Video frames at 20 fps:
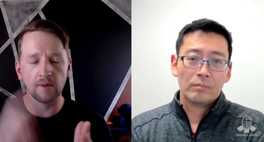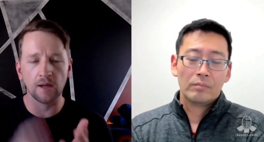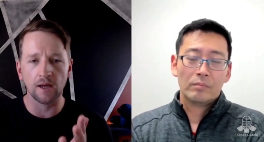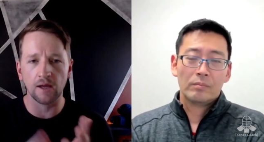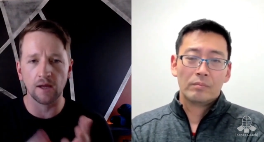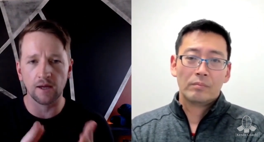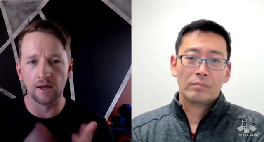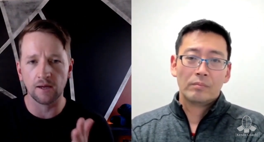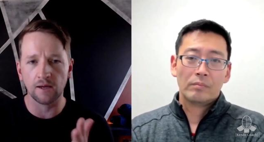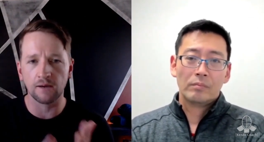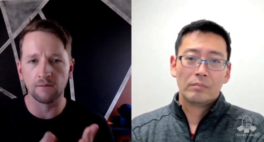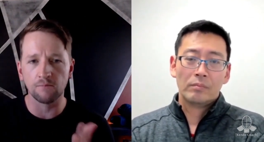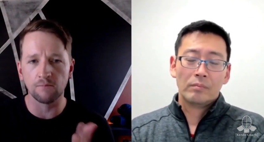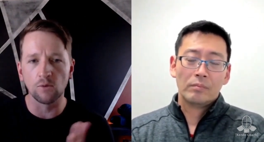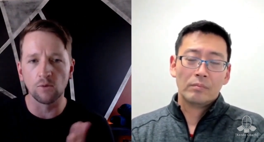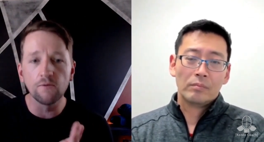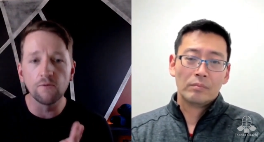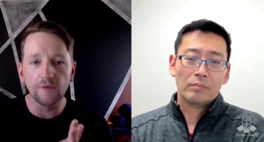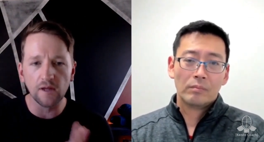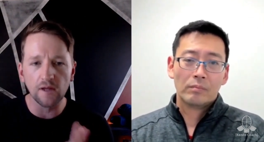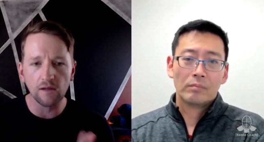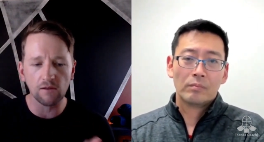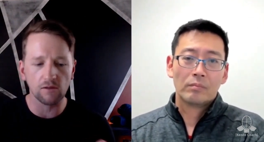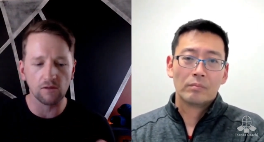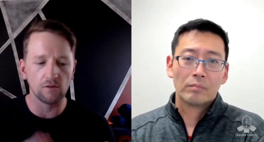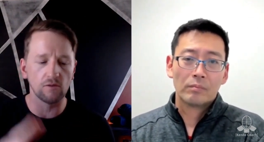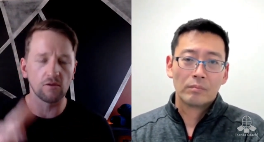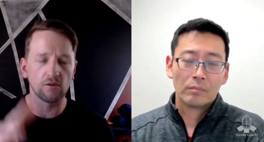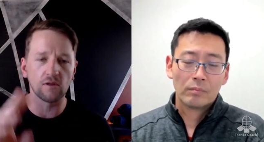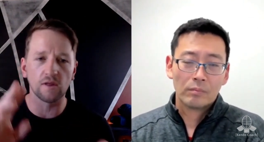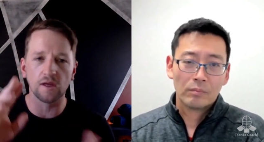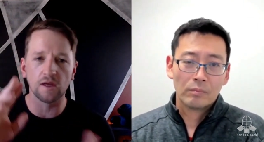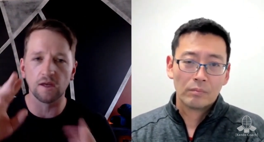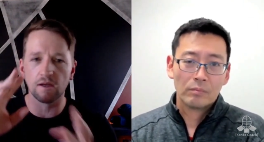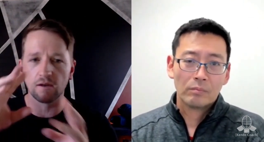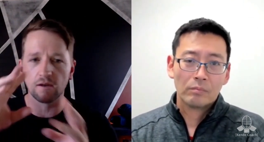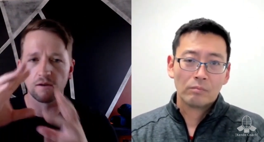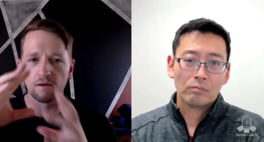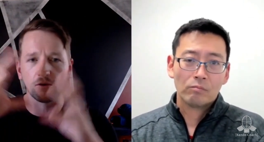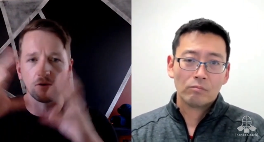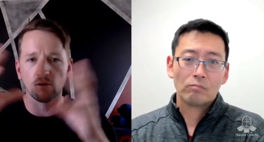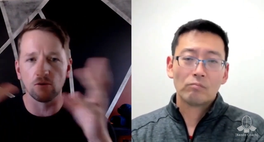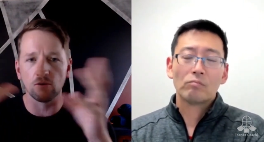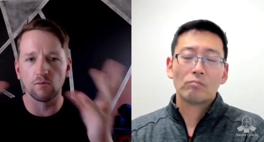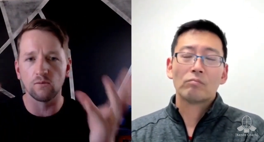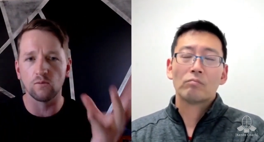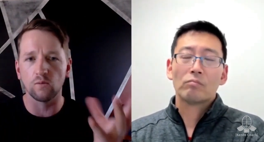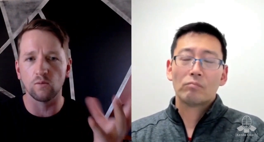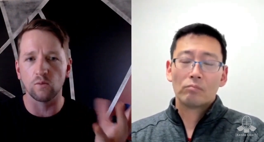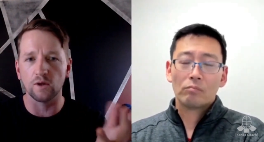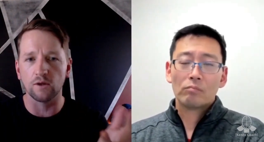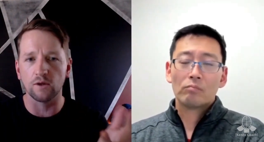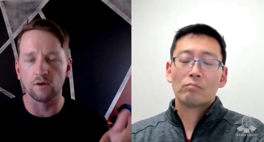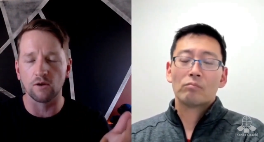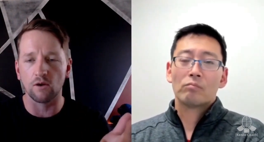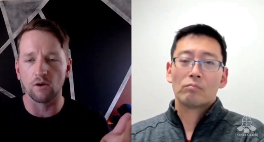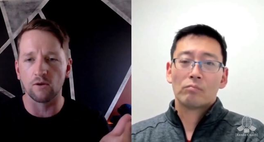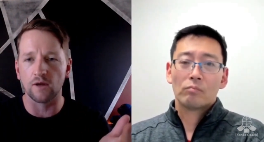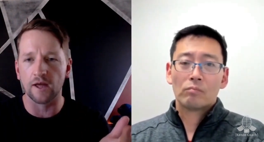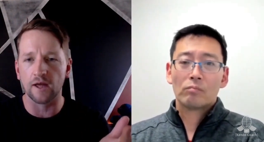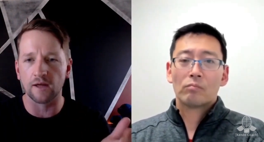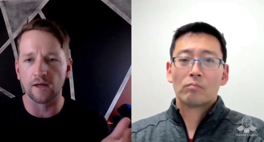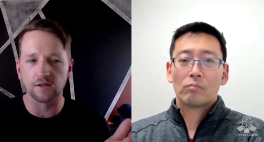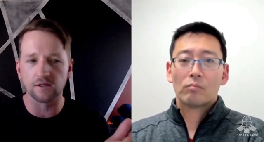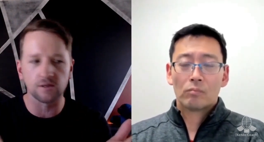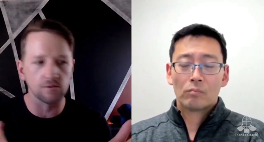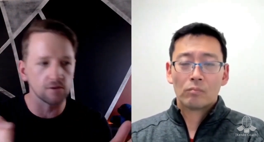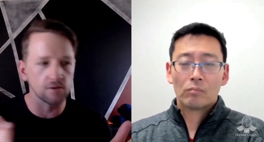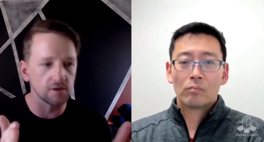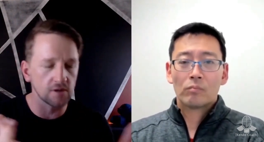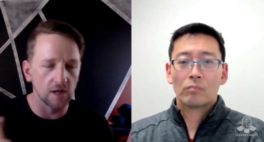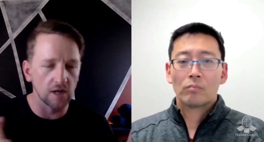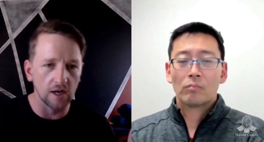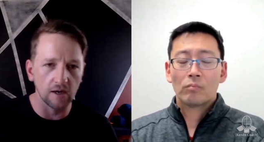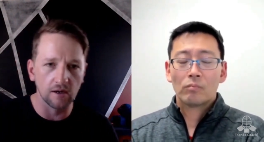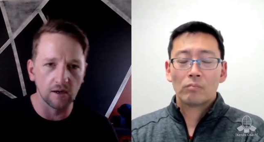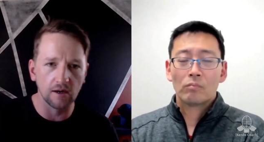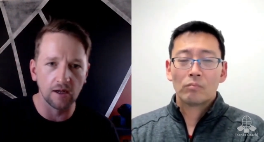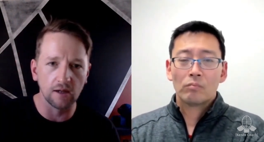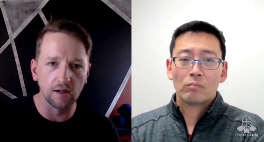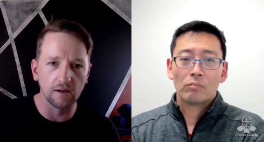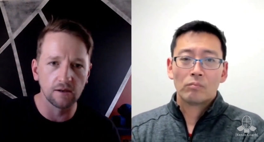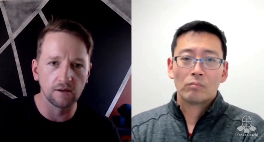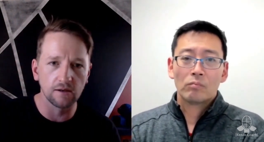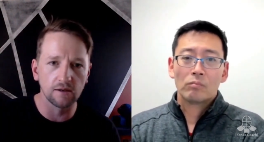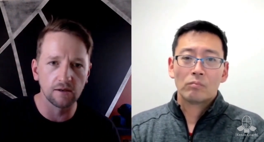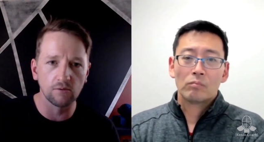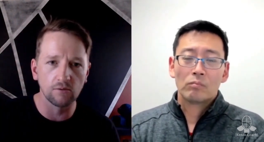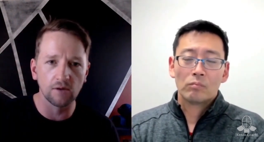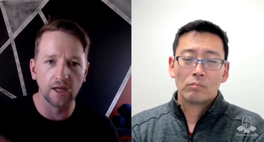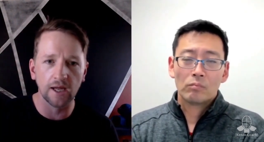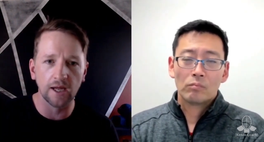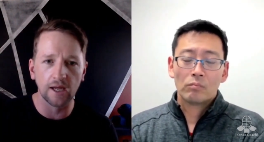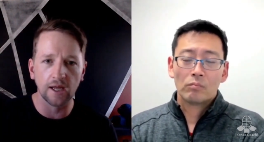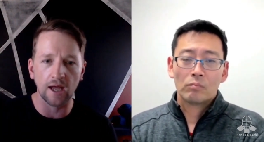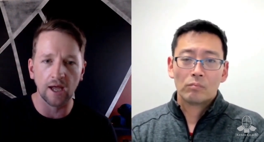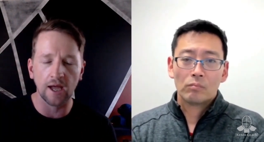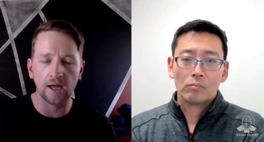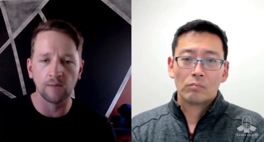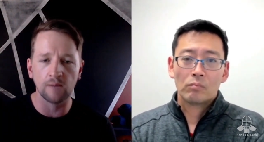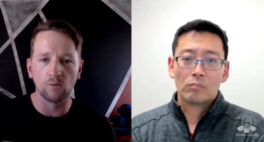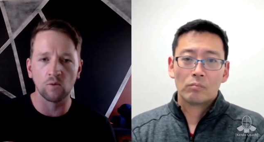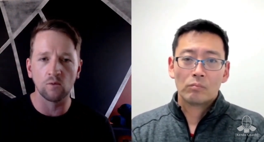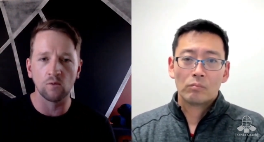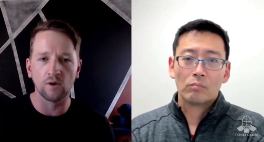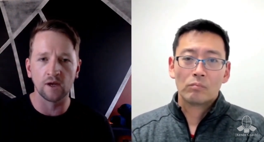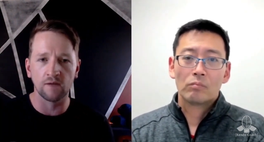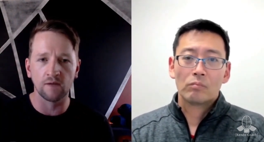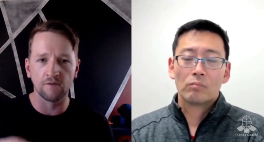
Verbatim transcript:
Speaker 1: in movies. You see it, you know, when you go down to a, a, a little league game or whatever.